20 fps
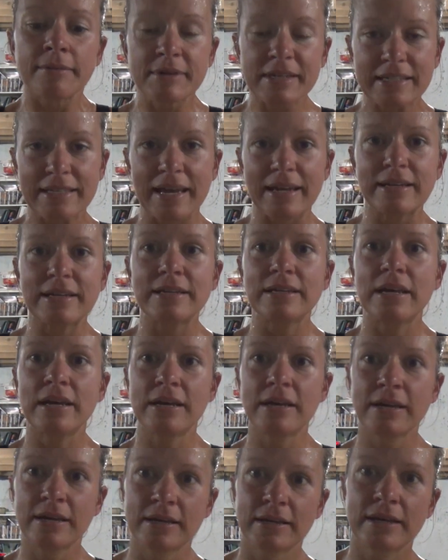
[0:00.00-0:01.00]
excited,
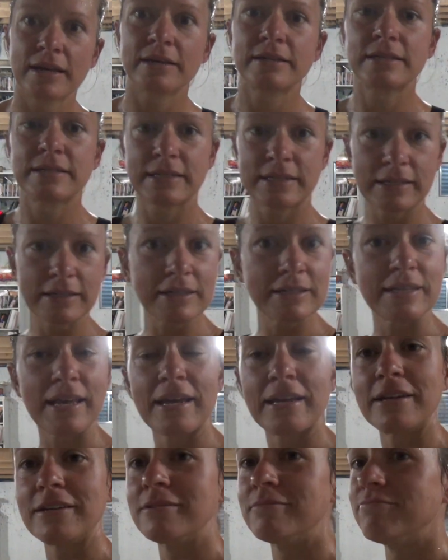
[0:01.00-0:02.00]
still
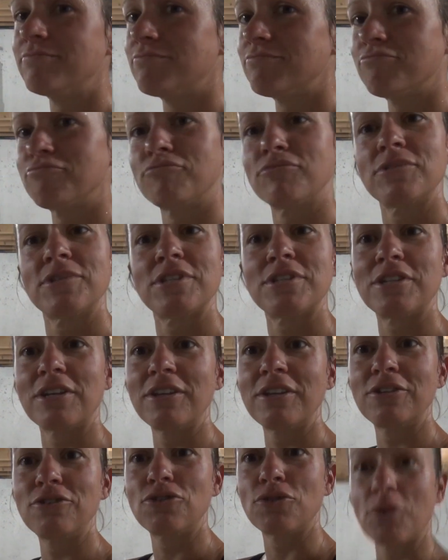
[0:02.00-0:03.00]
excited,
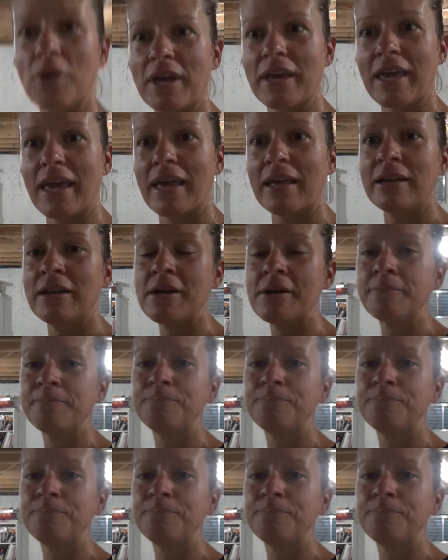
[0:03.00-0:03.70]
still enjoying it.